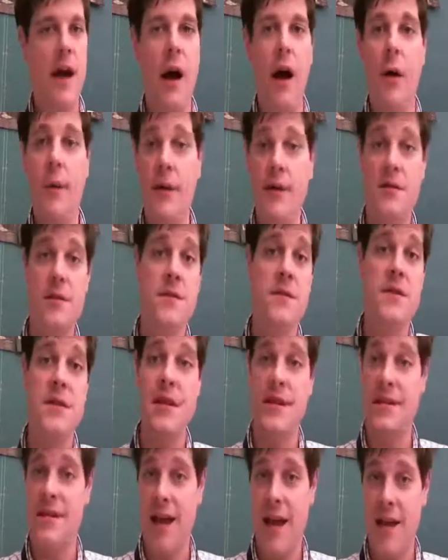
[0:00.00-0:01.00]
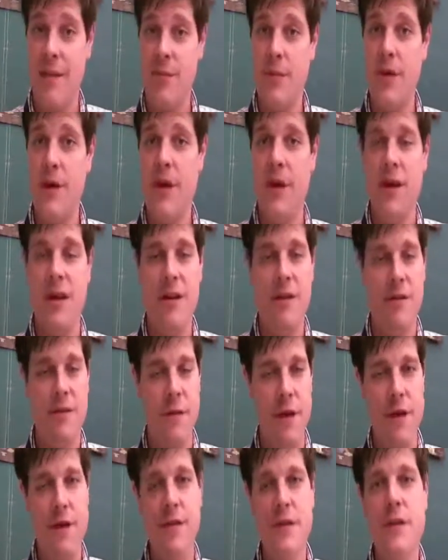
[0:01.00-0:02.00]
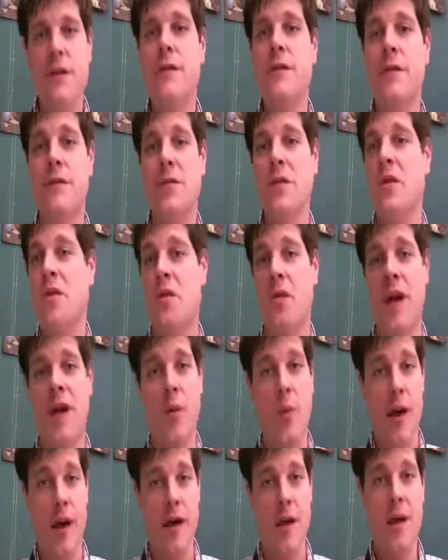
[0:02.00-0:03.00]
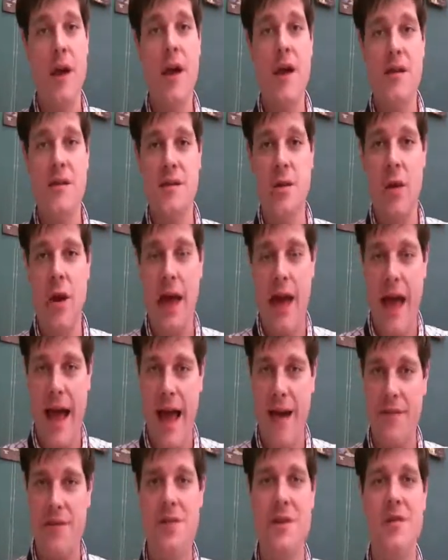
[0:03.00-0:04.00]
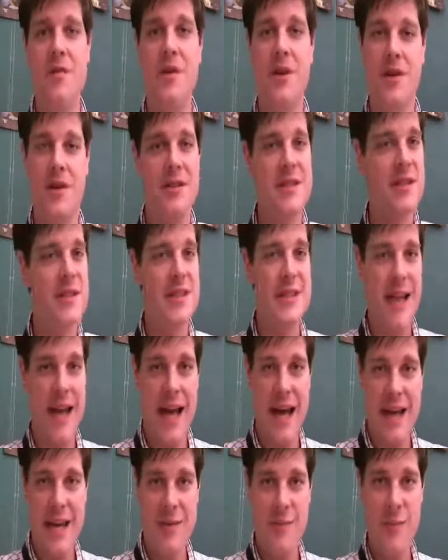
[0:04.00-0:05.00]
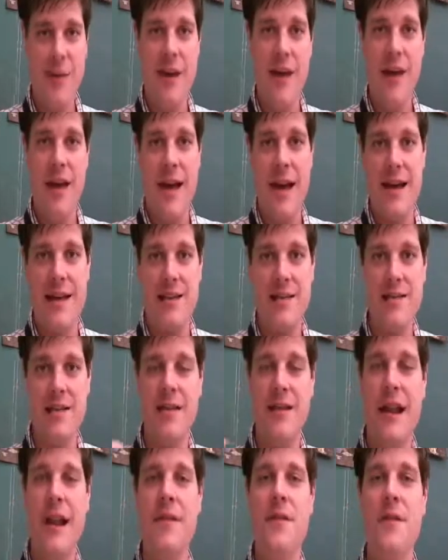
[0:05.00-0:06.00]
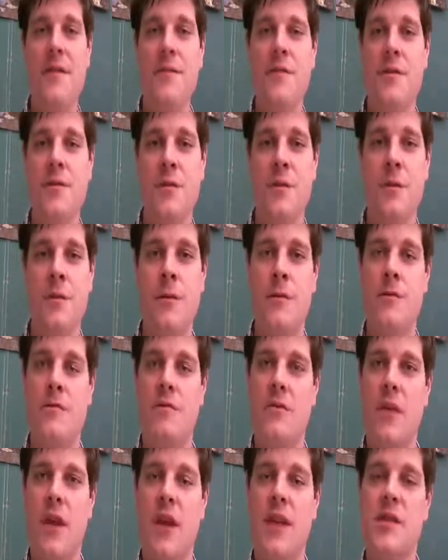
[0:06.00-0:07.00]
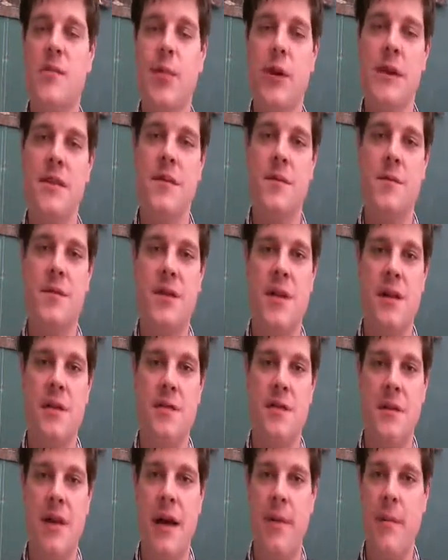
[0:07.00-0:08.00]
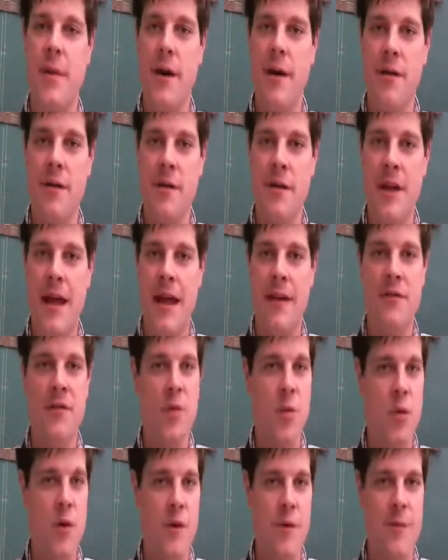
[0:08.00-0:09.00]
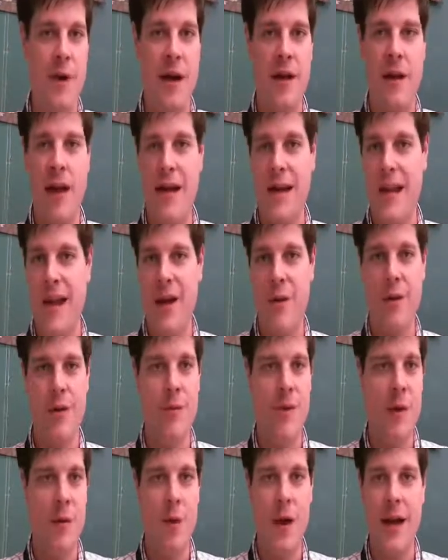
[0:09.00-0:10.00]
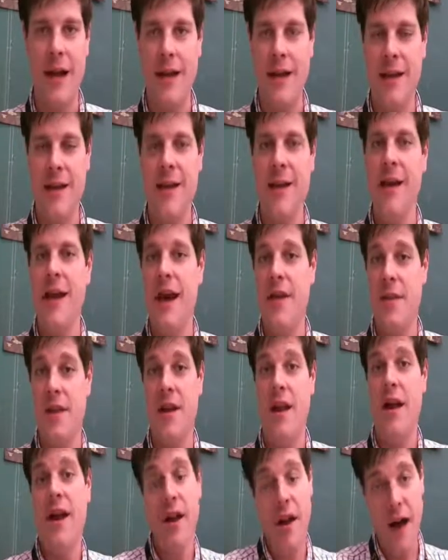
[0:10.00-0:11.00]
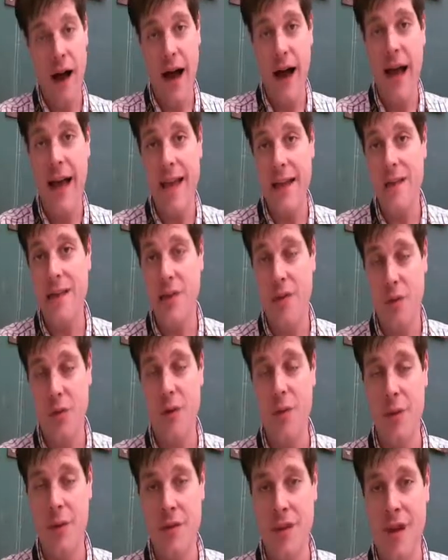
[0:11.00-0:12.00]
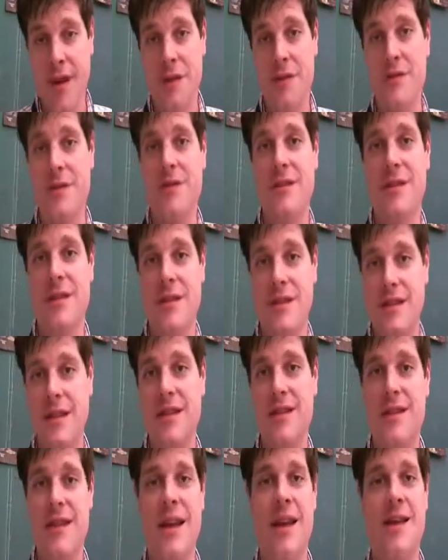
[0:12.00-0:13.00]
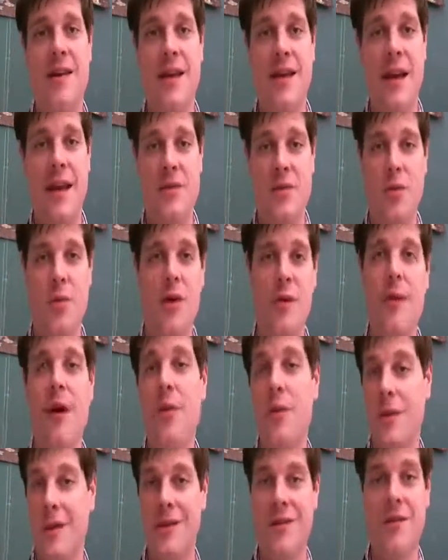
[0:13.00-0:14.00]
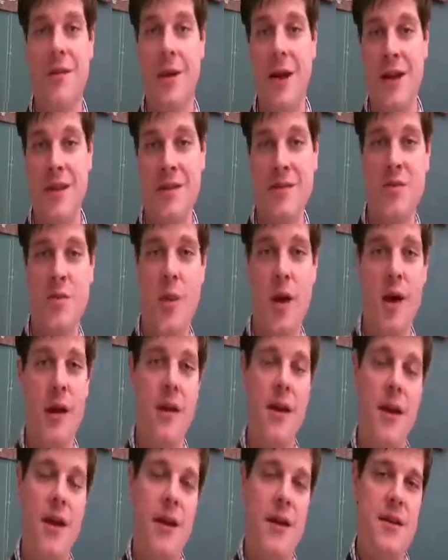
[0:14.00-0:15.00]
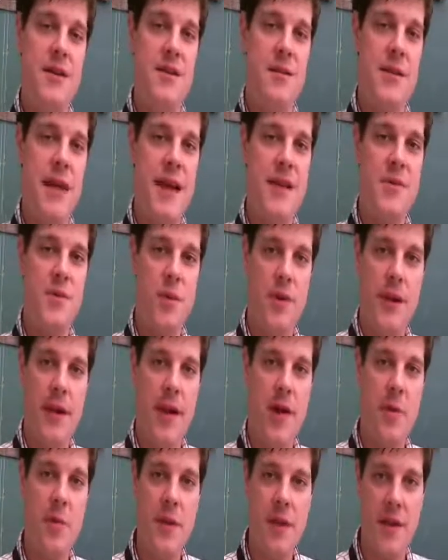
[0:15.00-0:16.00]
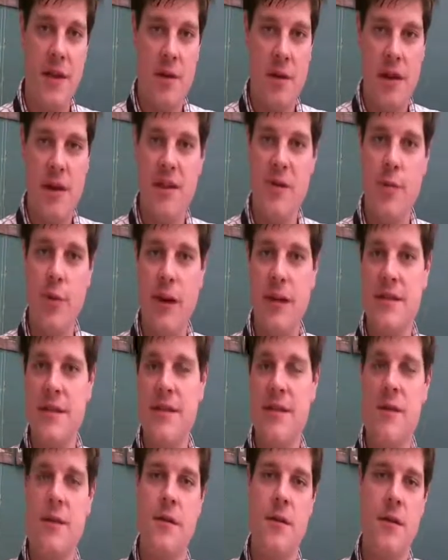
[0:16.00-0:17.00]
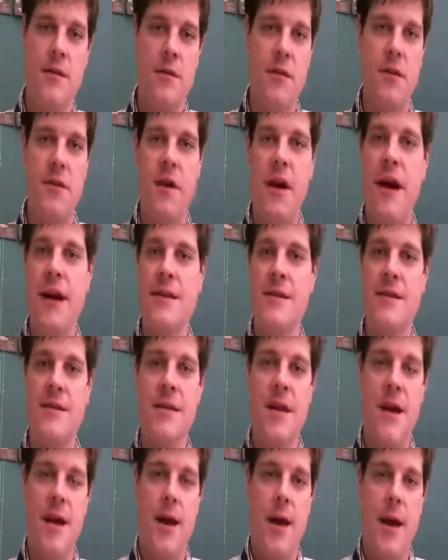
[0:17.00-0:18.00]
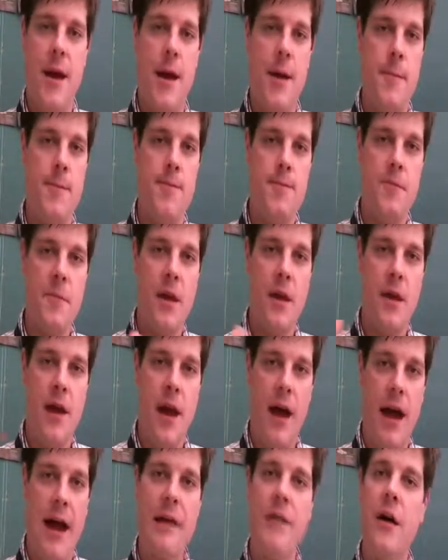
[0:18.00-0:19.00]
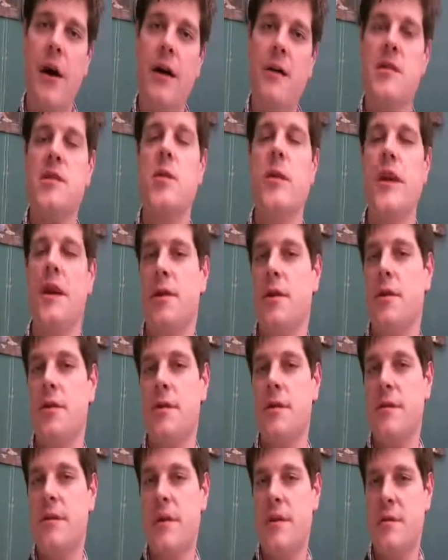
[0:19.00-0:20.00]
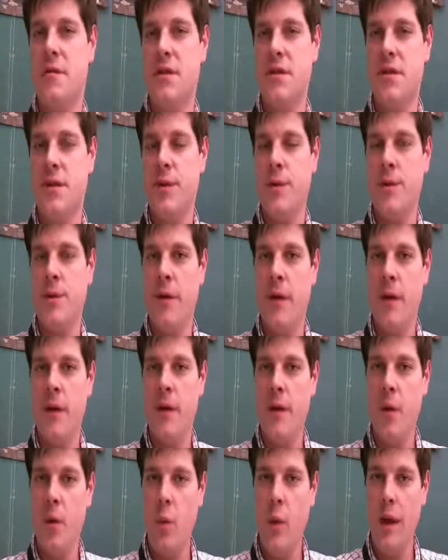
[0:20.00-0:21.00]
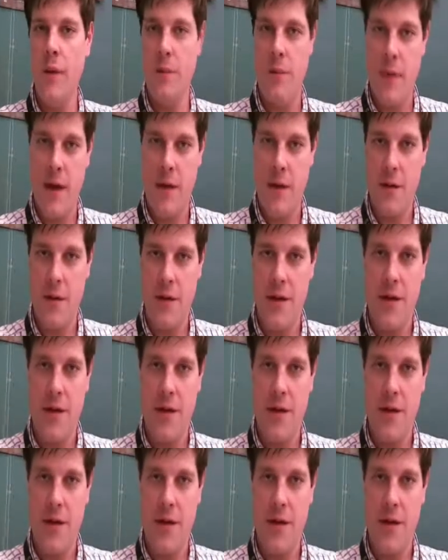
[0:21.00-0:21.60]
All my students can type. Very few of them can write well. So having the ability to type has allowed them to express themselves a lot better than having to worry about, I can't read my writing, and then I can read what they say and not have to worry about reading their writing as well. So that has really helped. They can express their thoughts. I've also introduced them to their webmail.